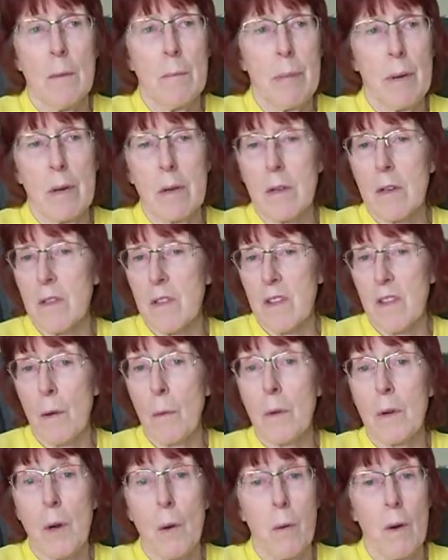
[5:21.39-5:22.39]
but there
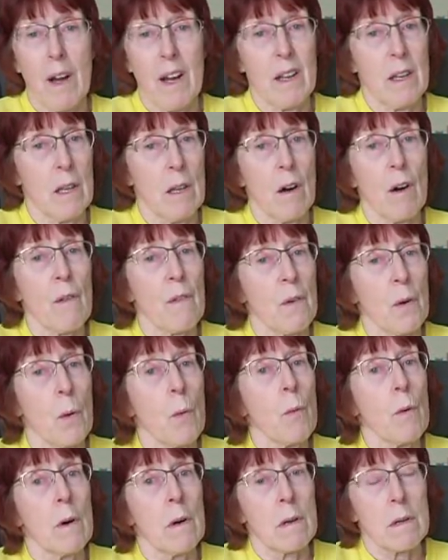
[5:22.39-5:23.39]
were quite a lot that
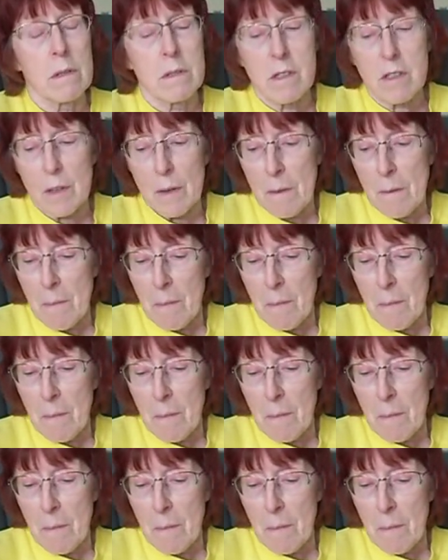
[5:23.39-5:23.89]
weren't.